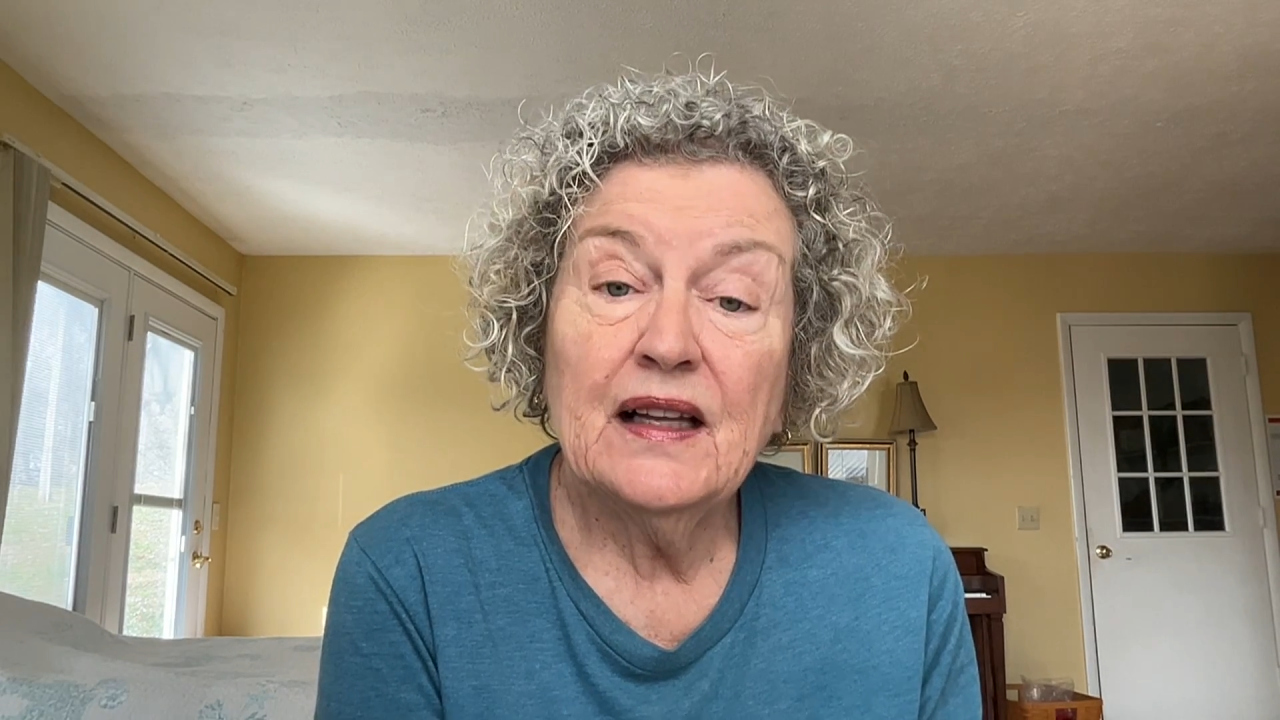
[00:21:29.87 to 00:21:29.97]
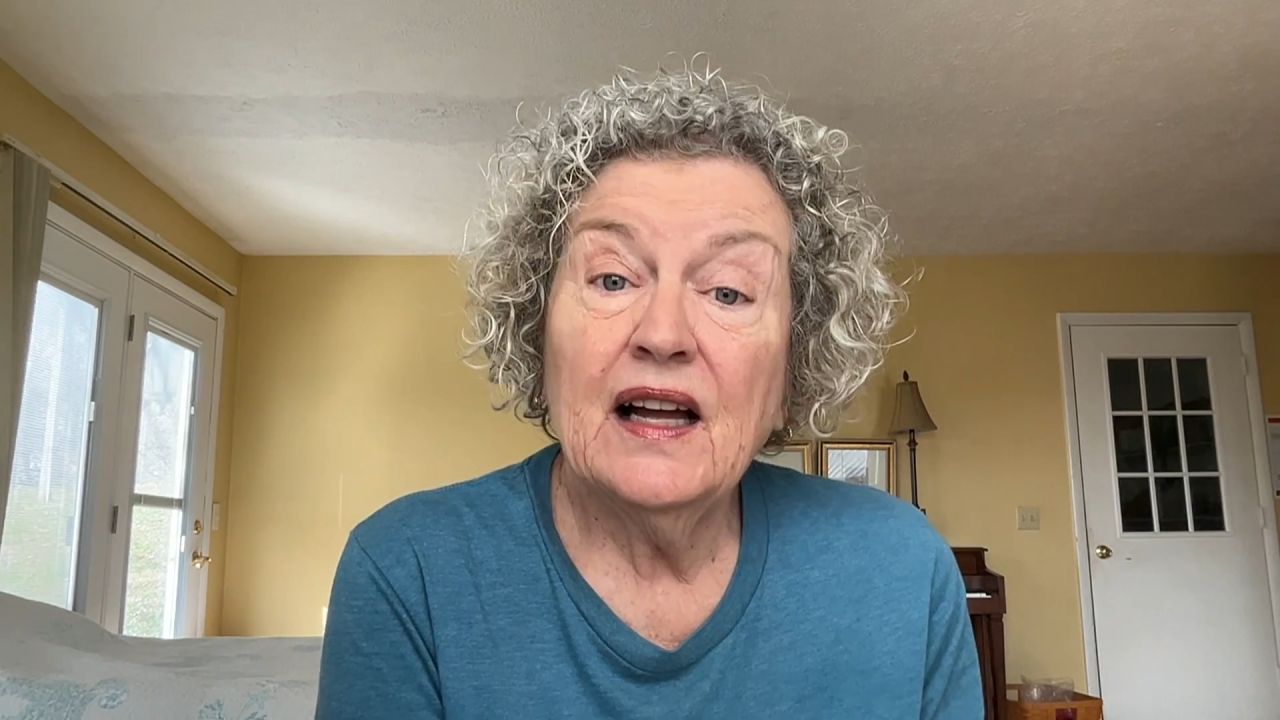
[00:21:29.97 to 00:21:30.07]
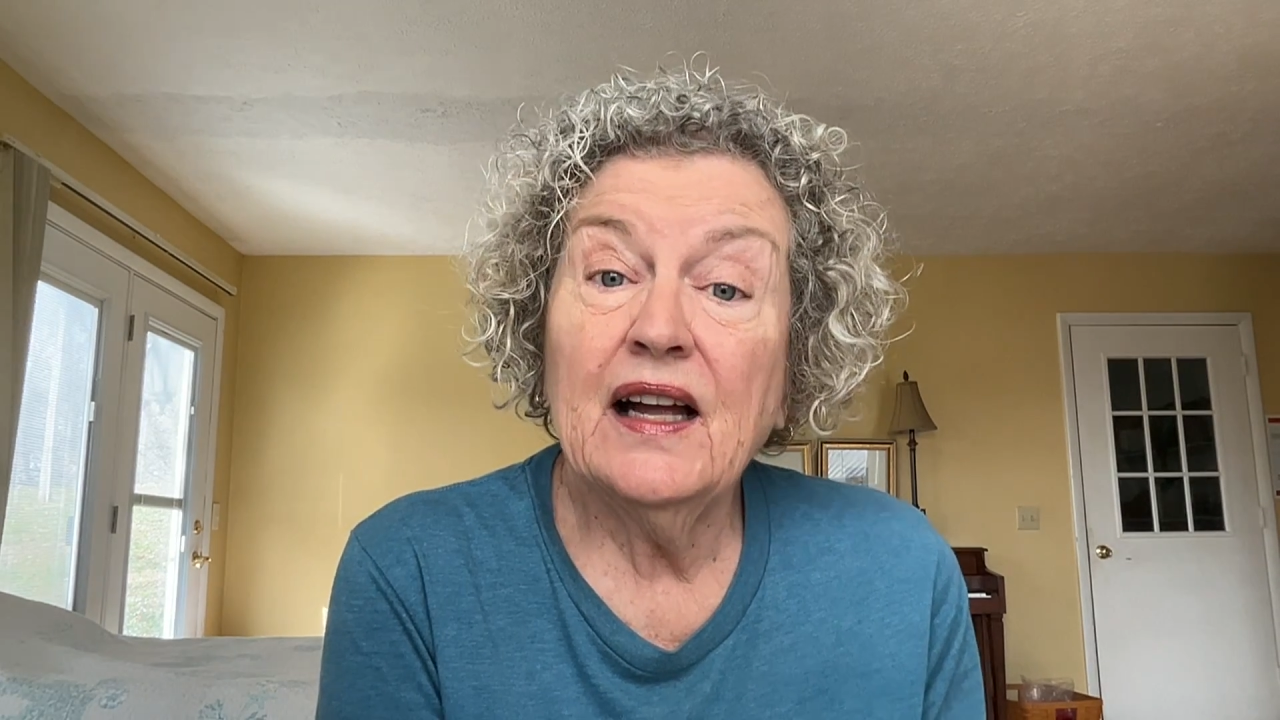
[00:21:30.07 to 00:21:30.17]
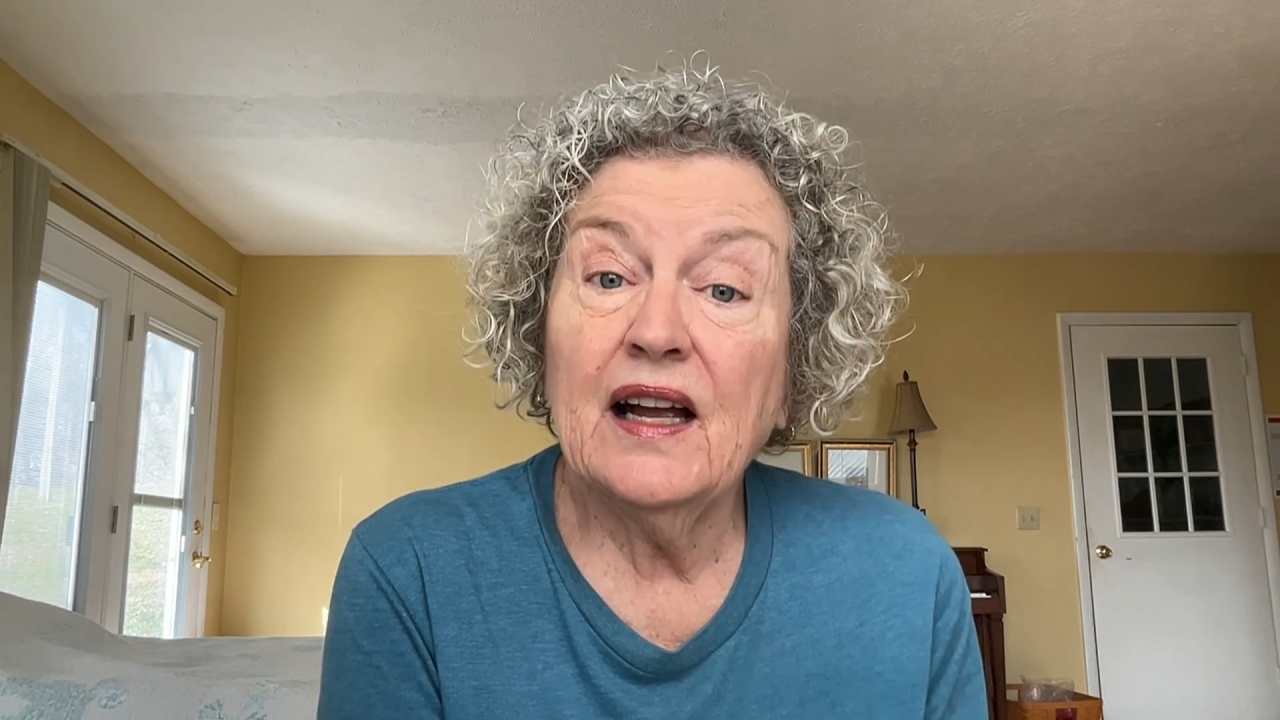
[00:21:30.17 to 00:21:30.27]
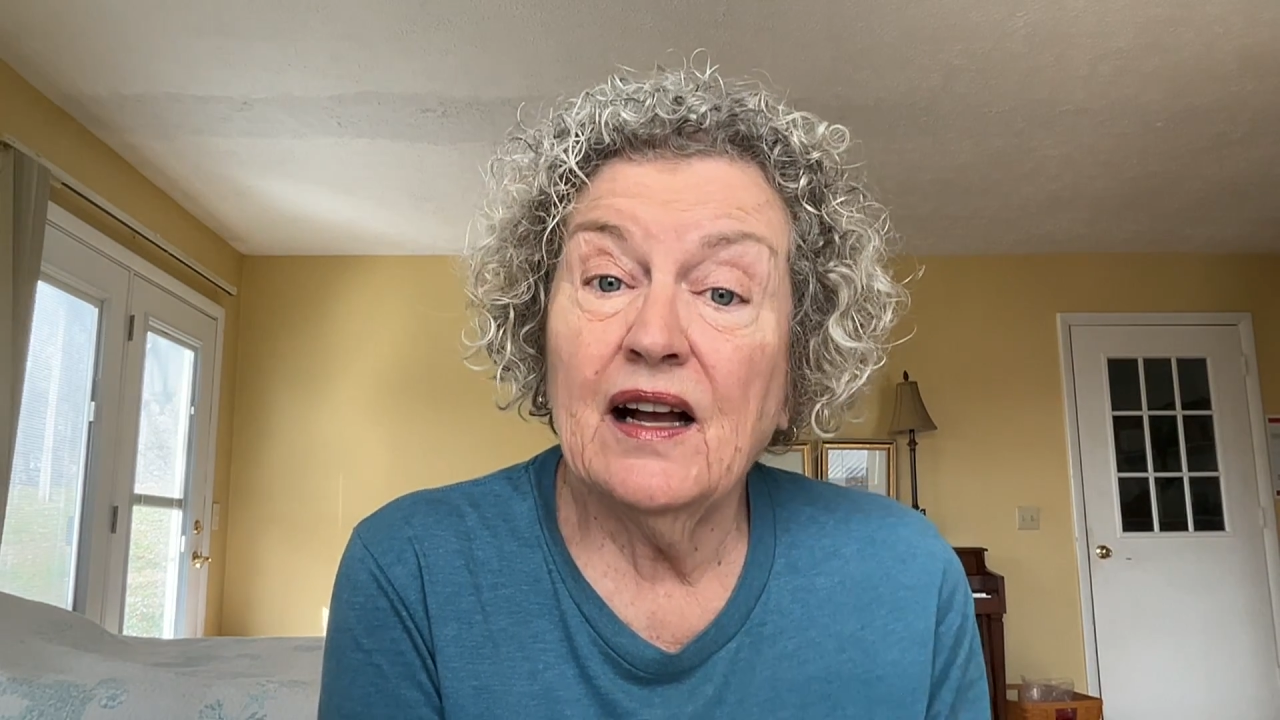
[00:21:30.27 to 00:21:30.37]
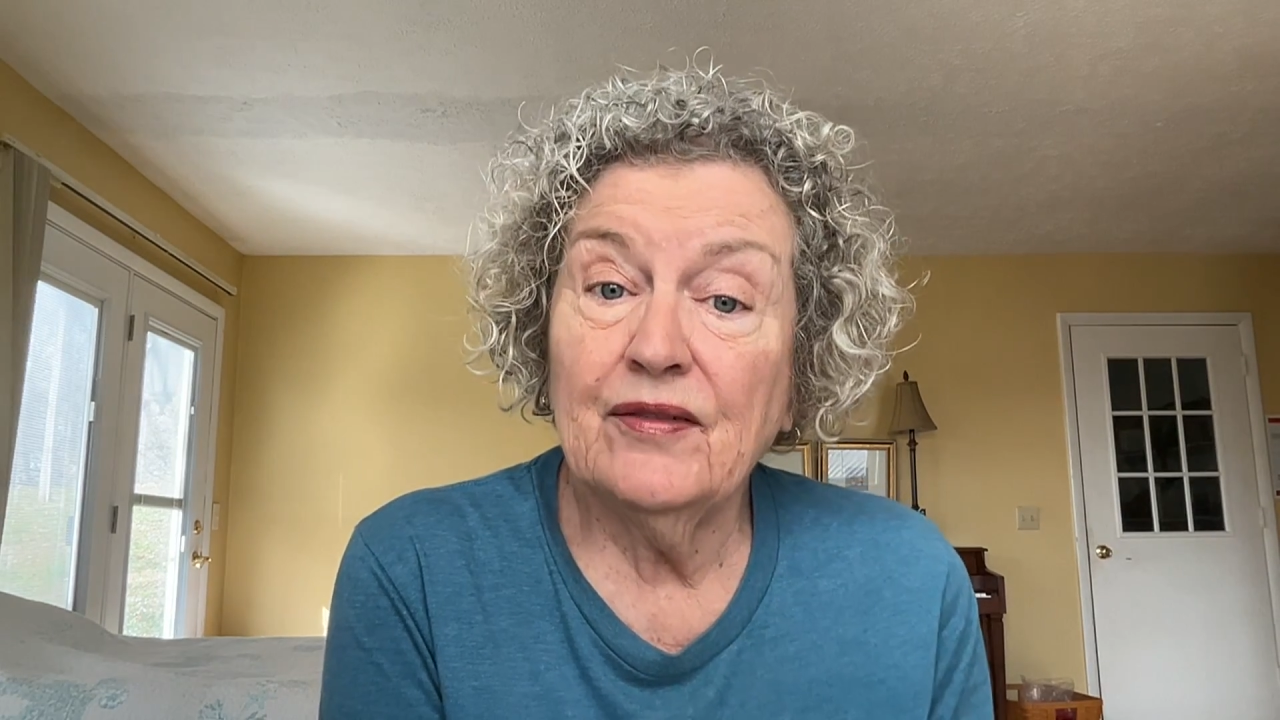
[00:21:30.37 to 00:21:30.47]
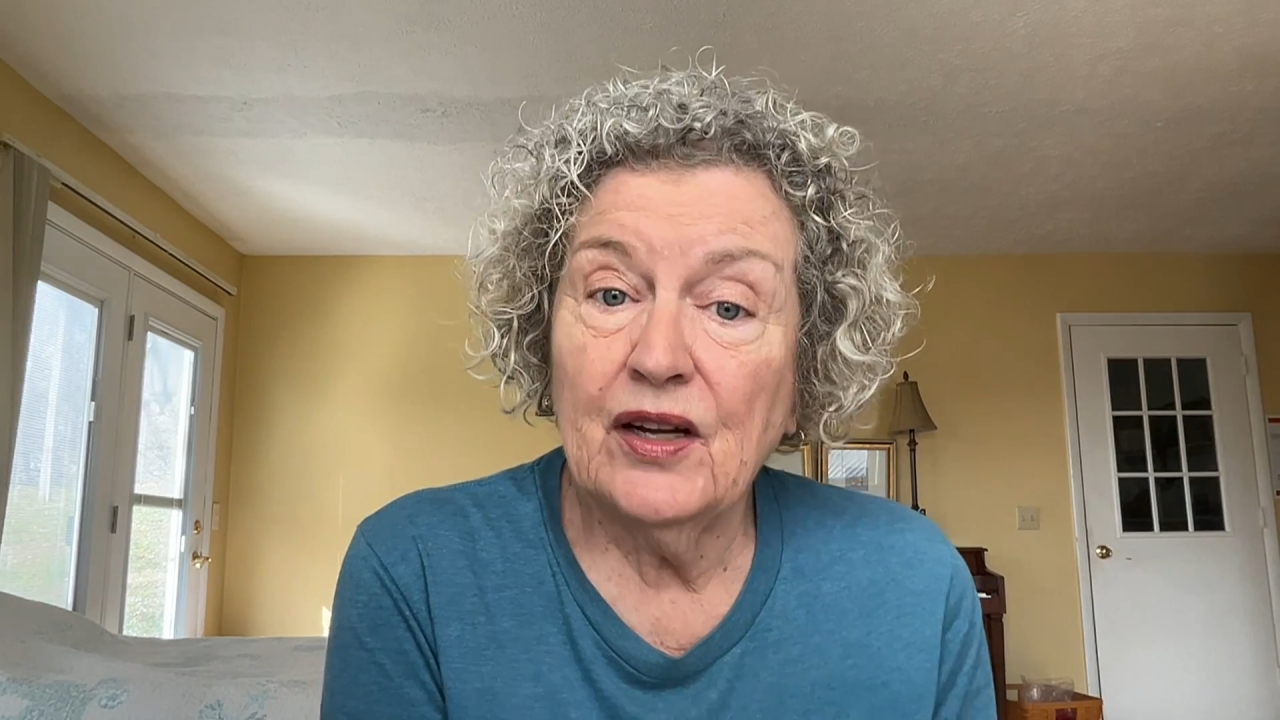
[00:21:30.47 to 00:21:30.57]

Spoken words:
Hey, I've